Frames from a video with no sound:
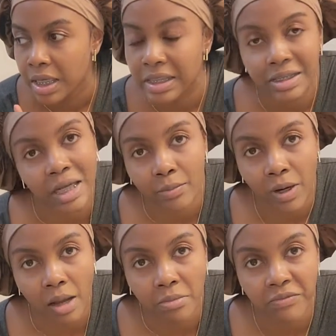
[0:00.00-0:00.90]
is not a
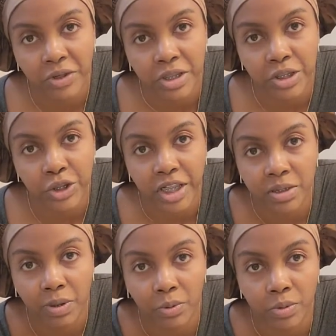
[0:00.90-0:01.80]
problem for this
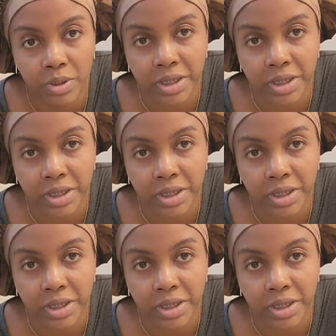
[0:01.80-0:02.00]
dress, but we will